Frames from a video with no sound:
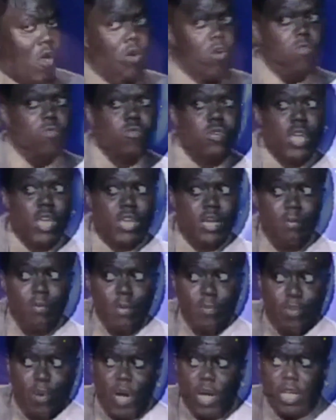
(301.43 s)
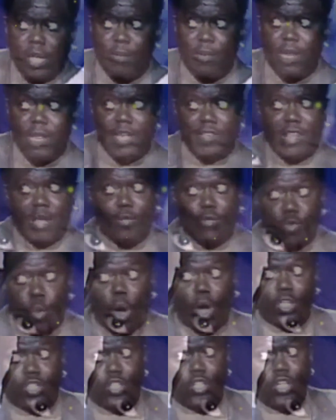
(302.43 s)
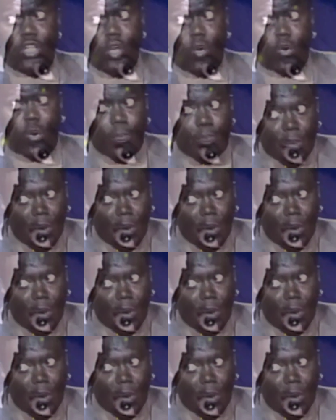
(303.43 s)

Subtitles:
know, here come the punk in there. As I was walking to the door,